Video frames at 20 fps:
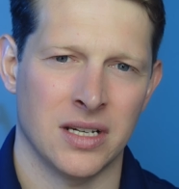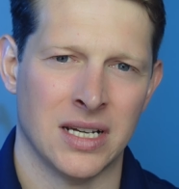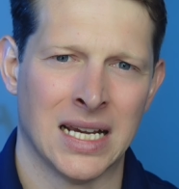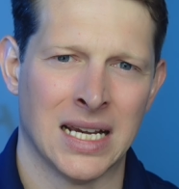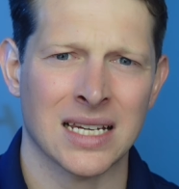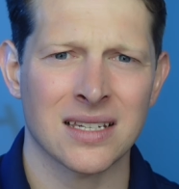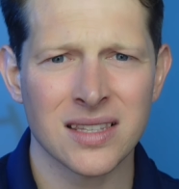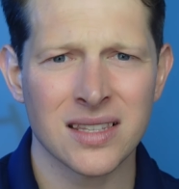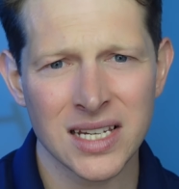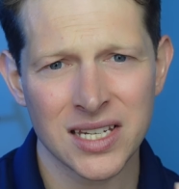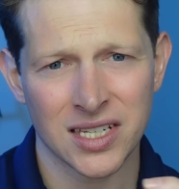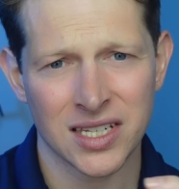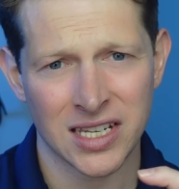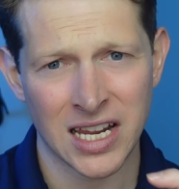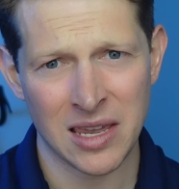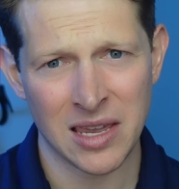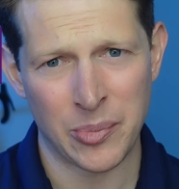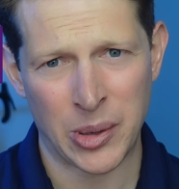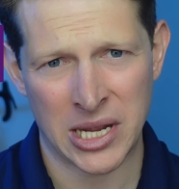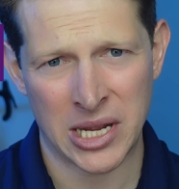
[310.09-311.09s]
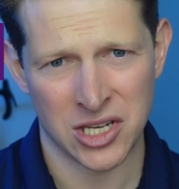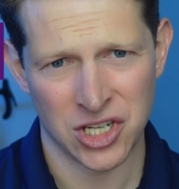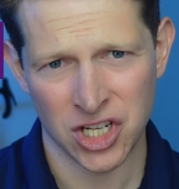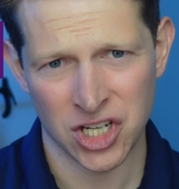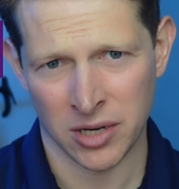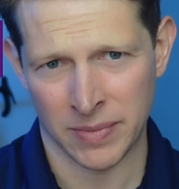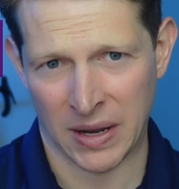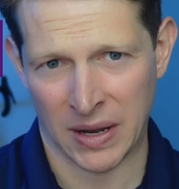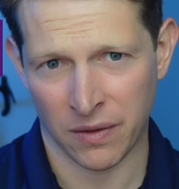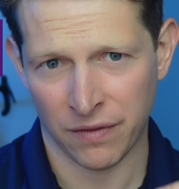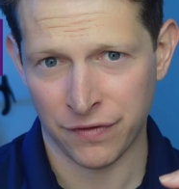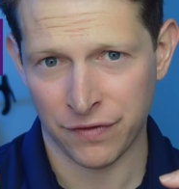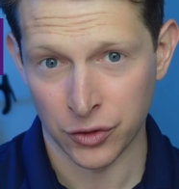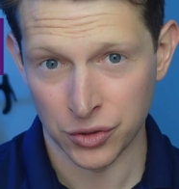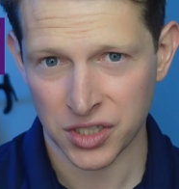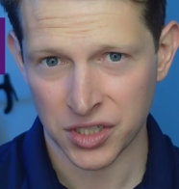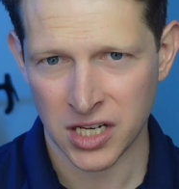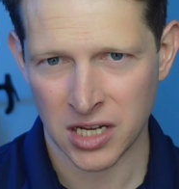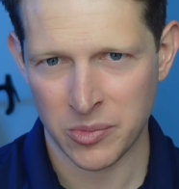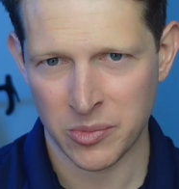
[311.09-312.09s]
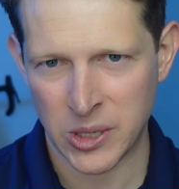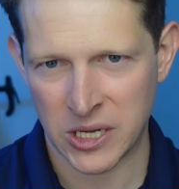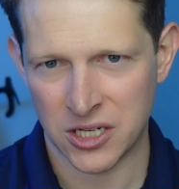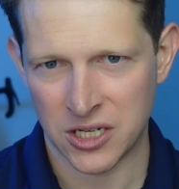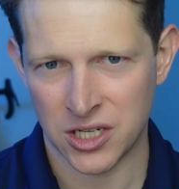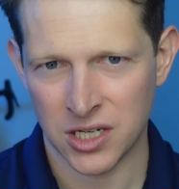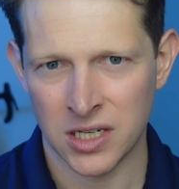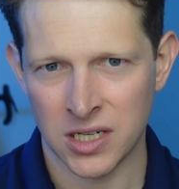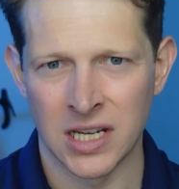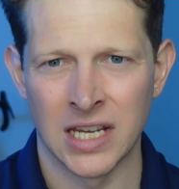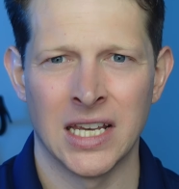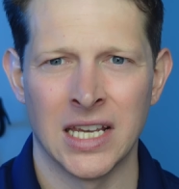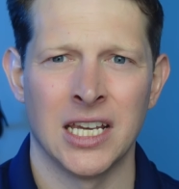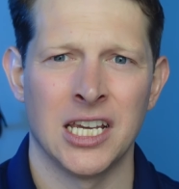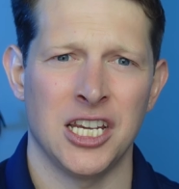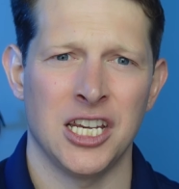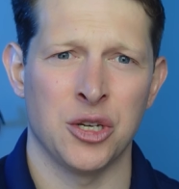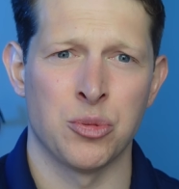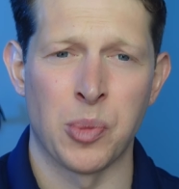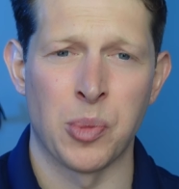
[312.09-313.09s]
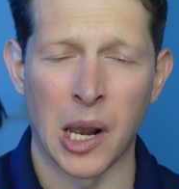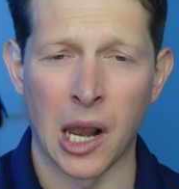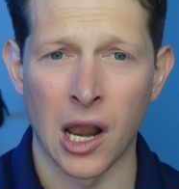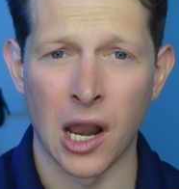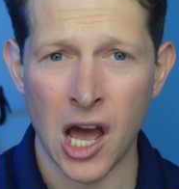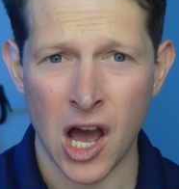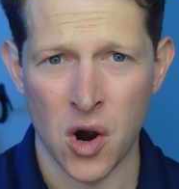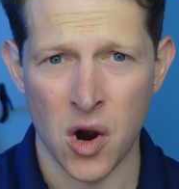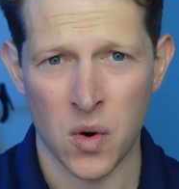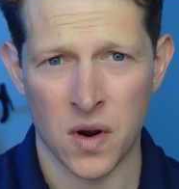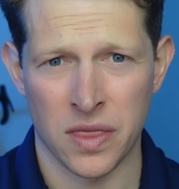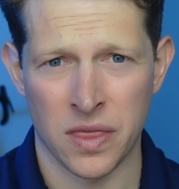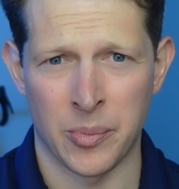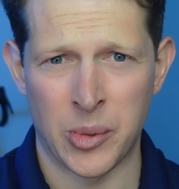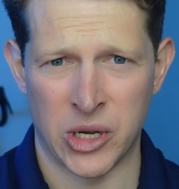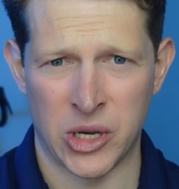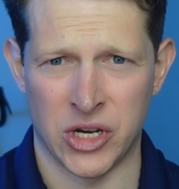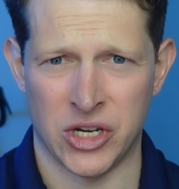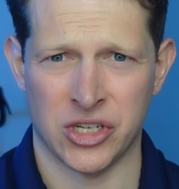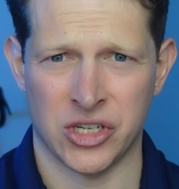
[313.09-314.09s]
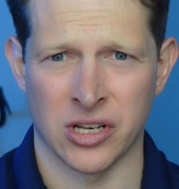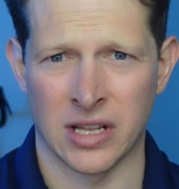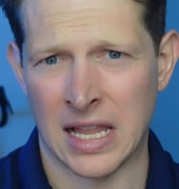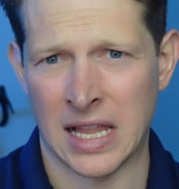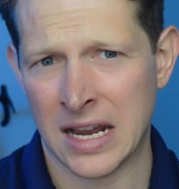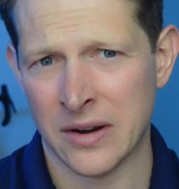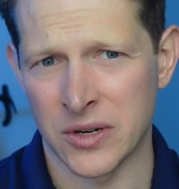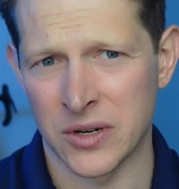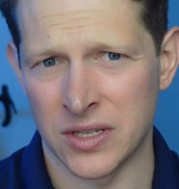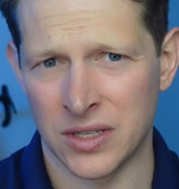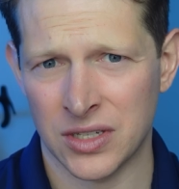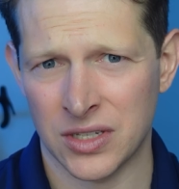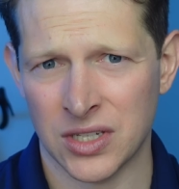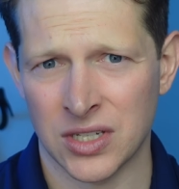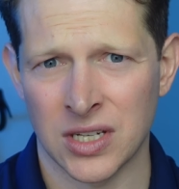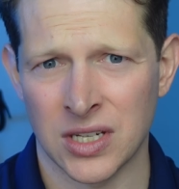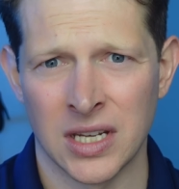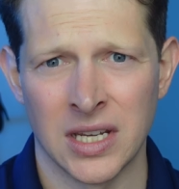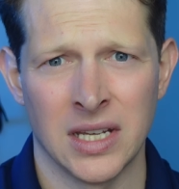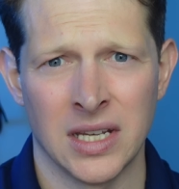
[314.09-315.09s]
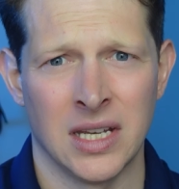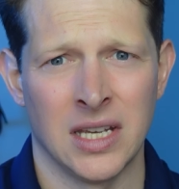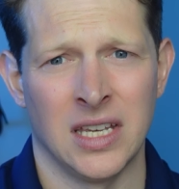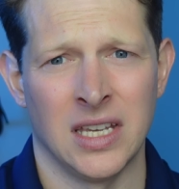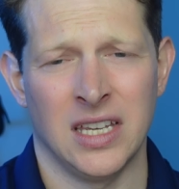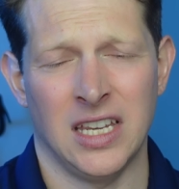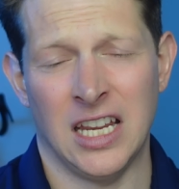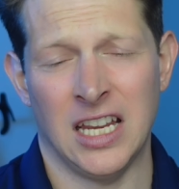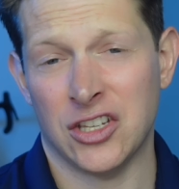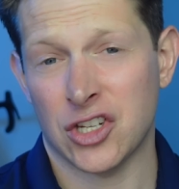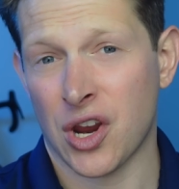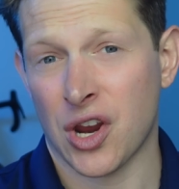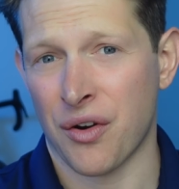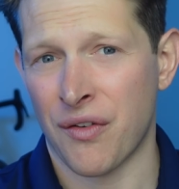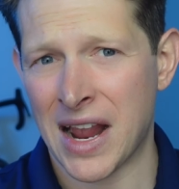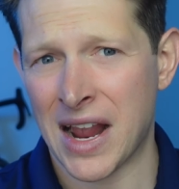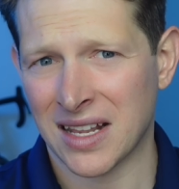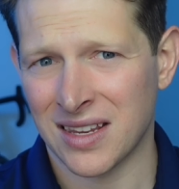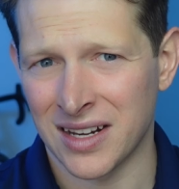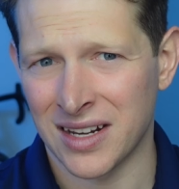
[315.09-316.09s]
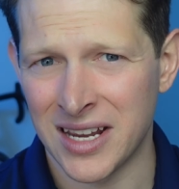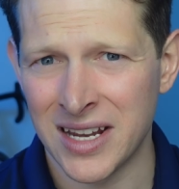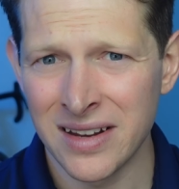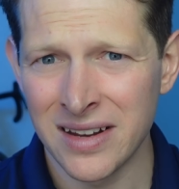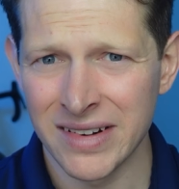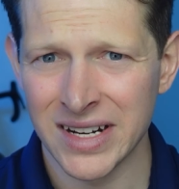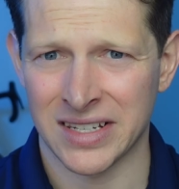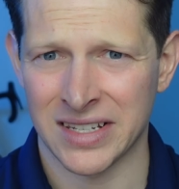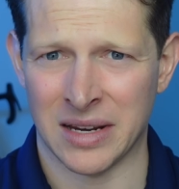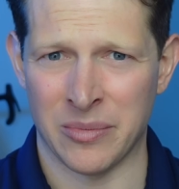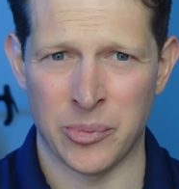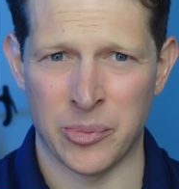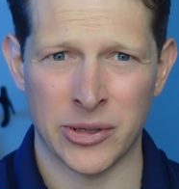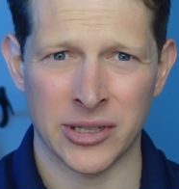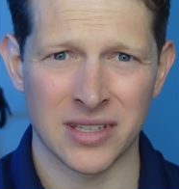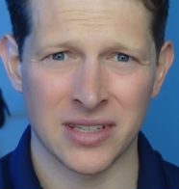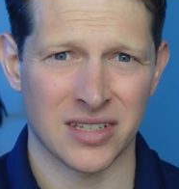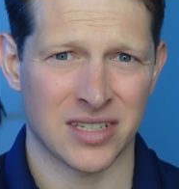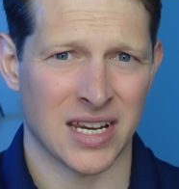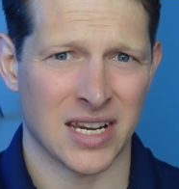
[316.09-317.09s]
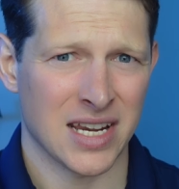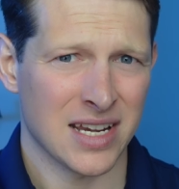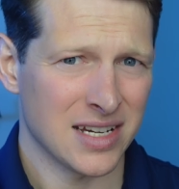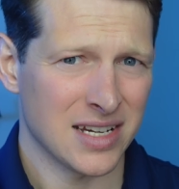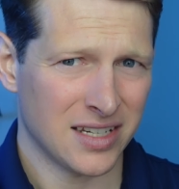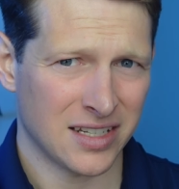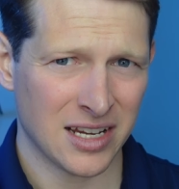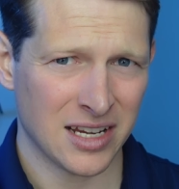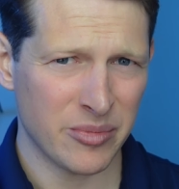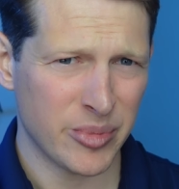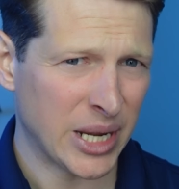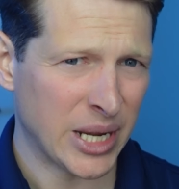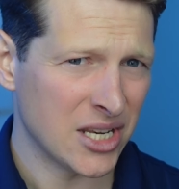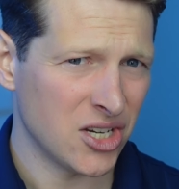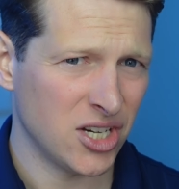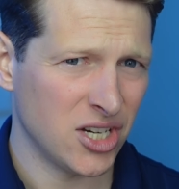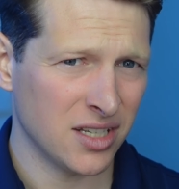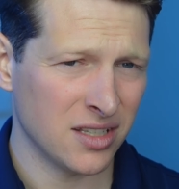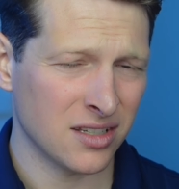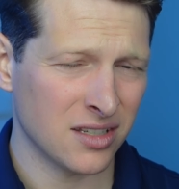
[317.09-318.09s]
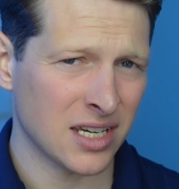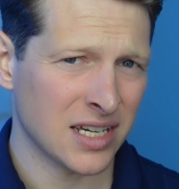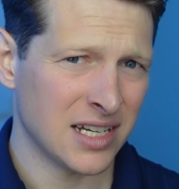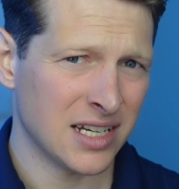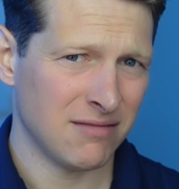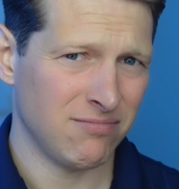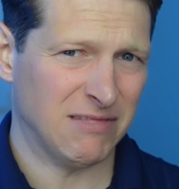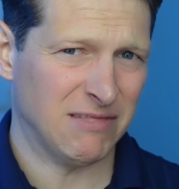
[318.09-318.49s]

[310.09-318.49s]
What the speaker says: As this state pension amount, full state pension, is below the personal allowance, it's correct in her example to say her state pensions are